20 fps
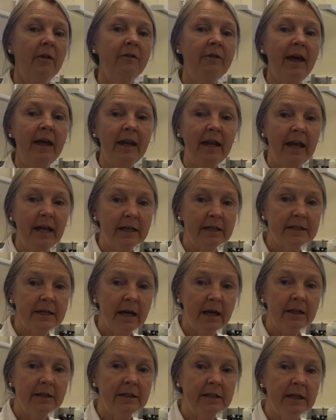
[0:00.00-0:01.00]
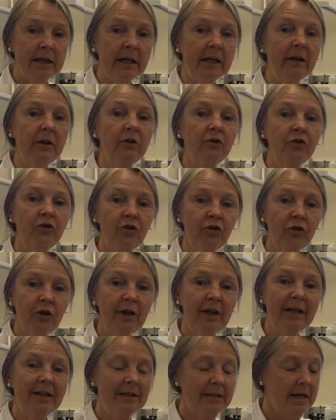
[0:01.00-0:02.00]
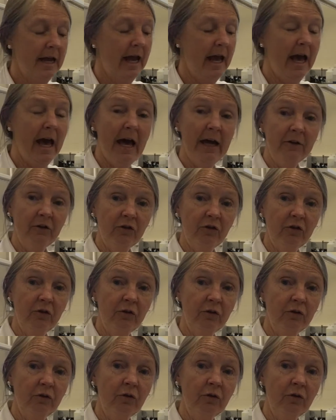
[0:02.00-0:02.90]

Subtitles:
that anti-D should attach